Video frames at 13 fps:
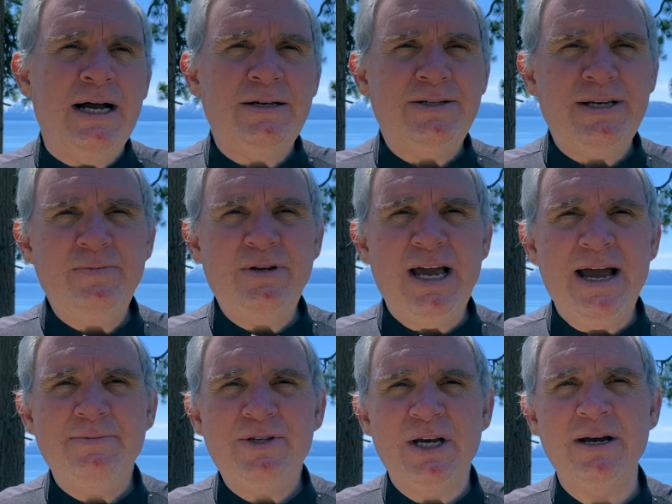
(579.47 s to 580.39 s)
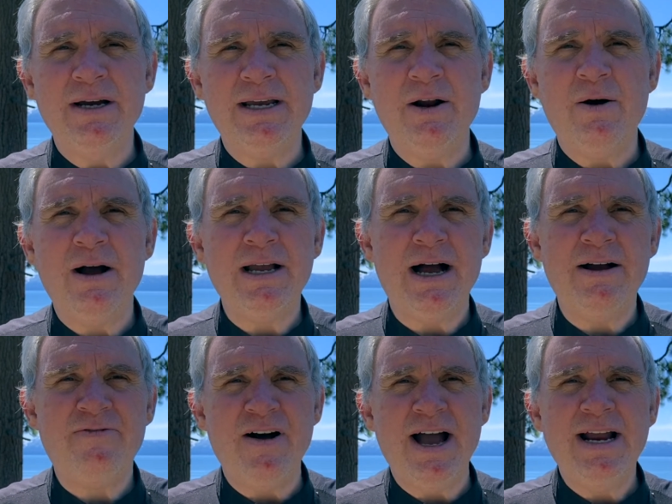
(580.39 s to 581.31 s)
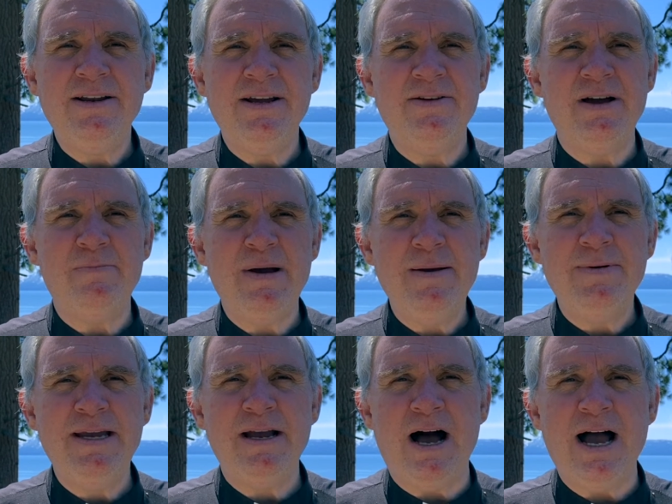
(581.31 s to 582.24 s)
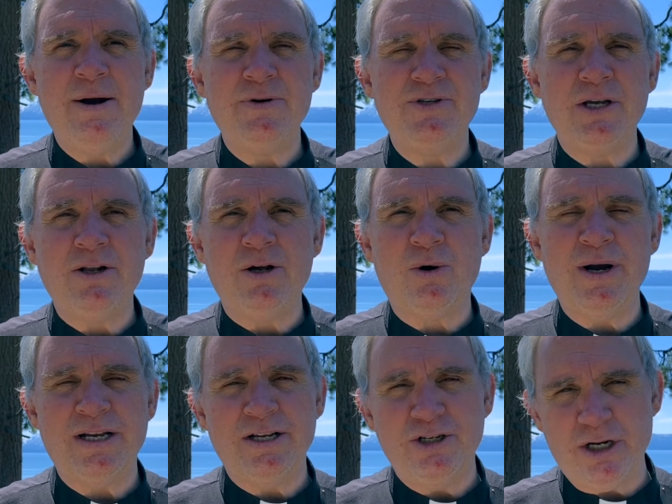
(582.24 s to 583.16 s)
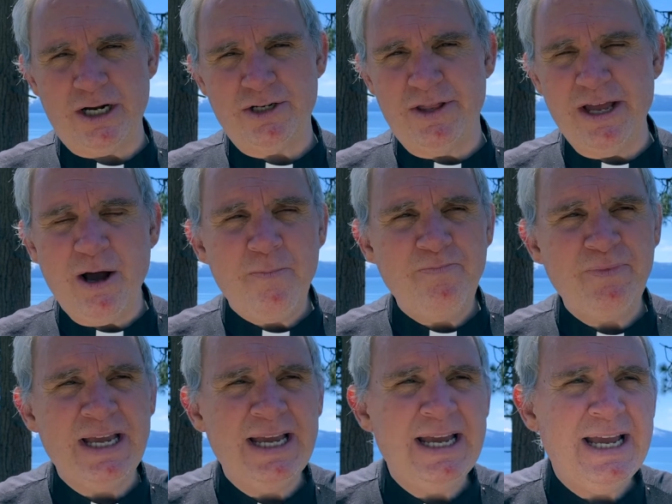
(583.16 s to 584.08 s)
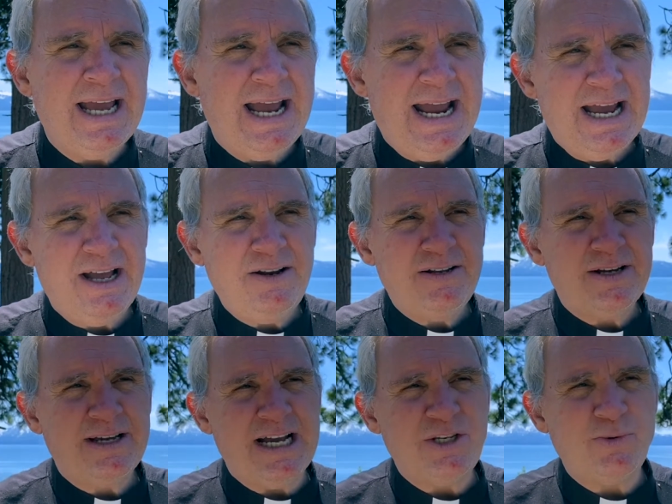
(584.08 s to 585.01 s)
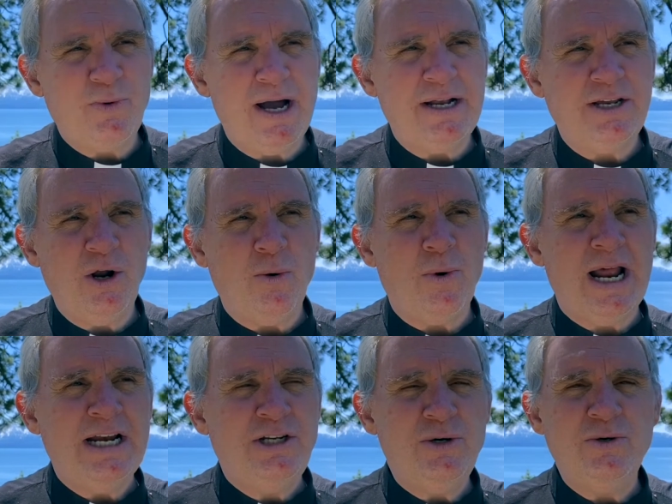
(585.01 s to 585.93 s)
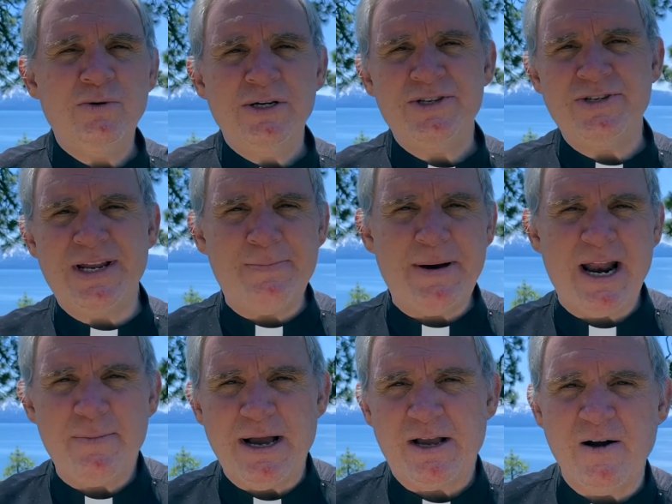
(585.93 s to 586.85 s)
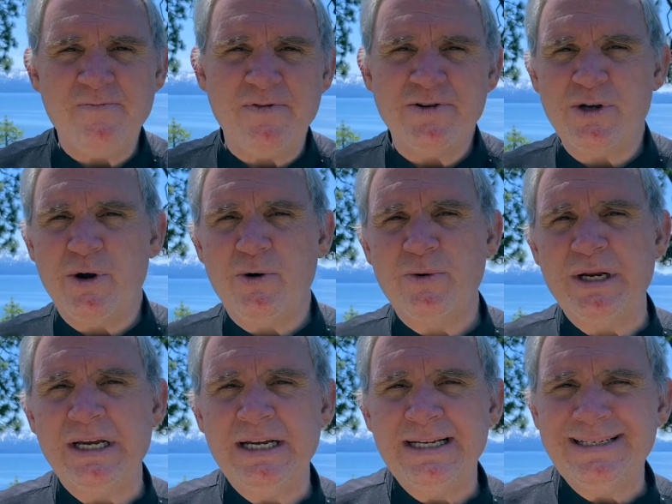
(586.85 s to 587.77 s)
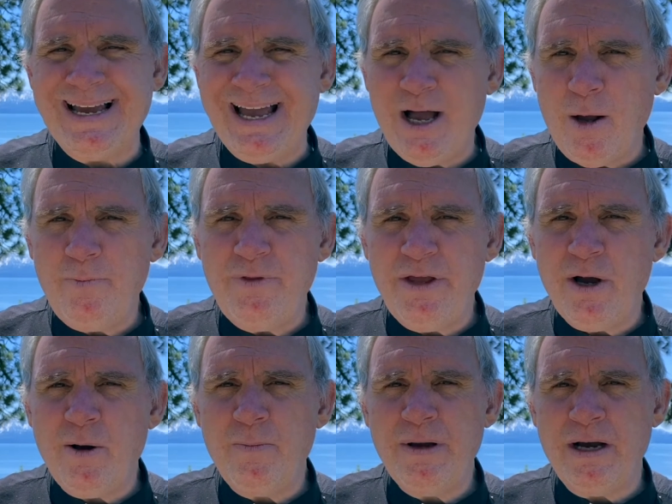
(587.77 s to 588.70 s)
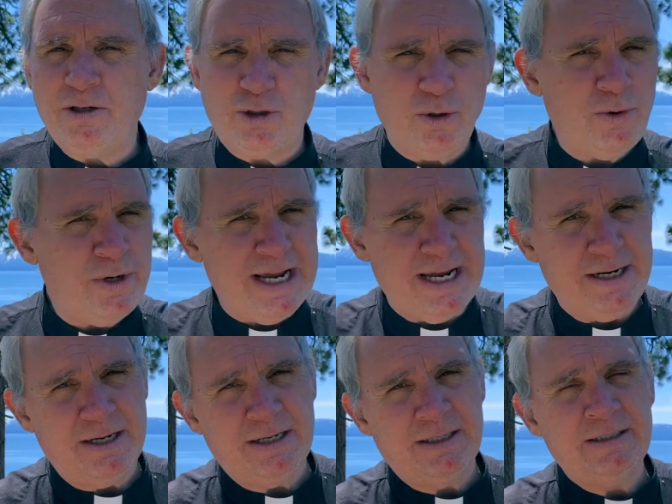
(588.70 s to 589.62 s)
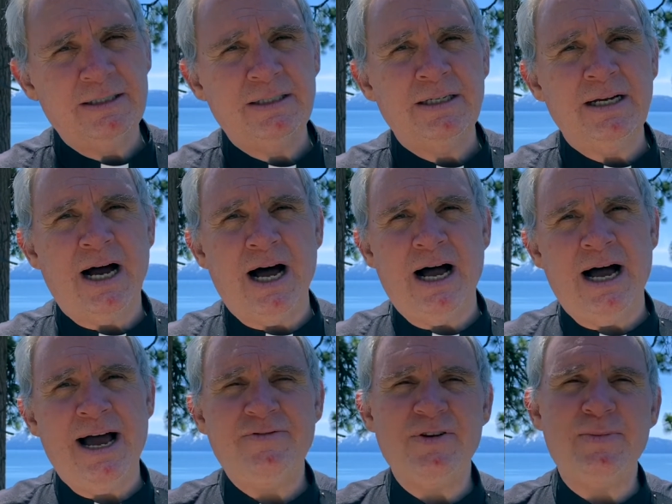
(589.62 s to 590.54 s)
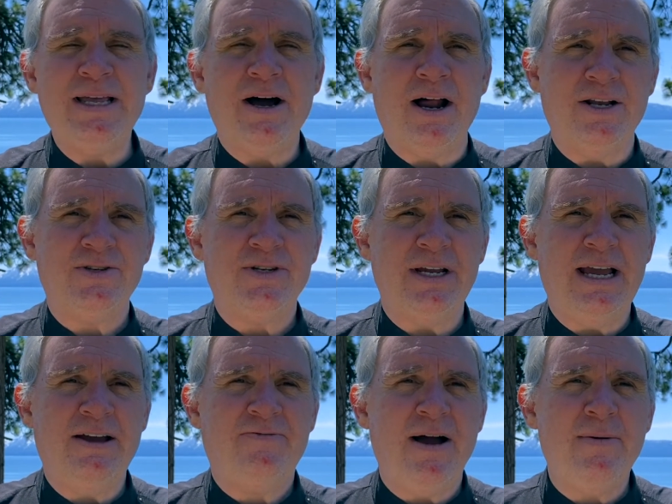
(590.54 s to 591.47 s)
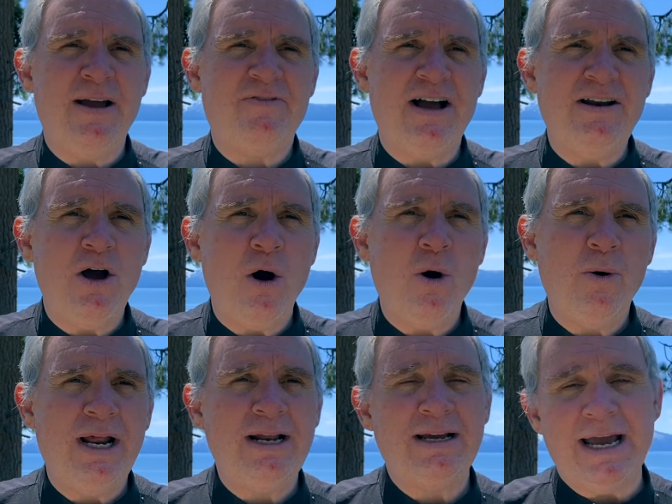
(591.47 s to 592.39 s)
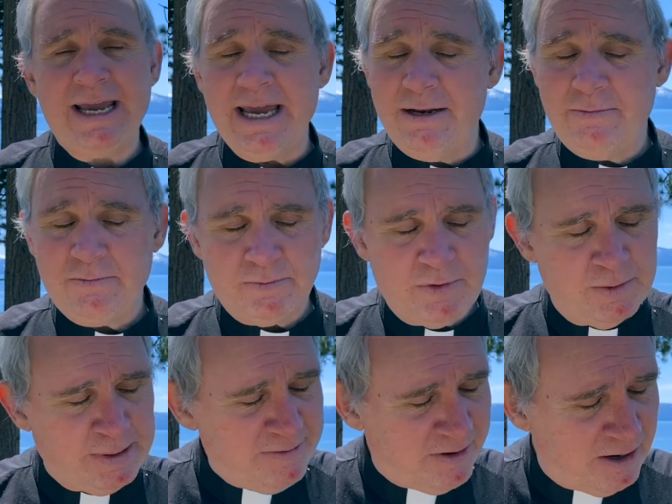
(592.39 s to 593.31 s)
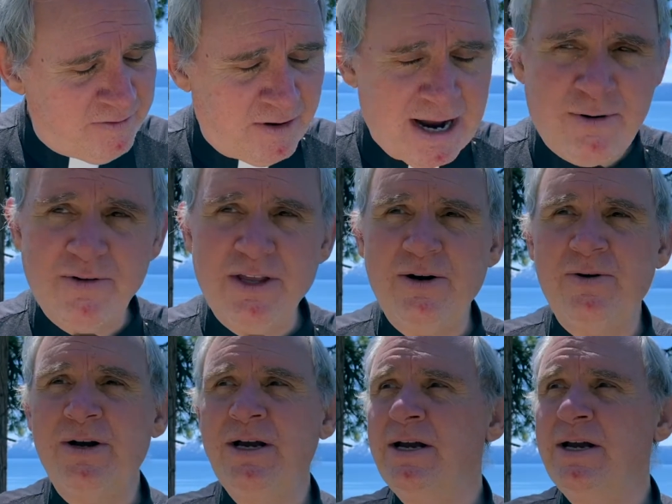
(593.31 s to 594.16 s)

Sometimes, you know, I find that maybe I was a little quick to judge them. And guess what? You know, when I do step out of my comfort zone to help them, a true need, I have to be honest, if I know, and again, to be very frank with you,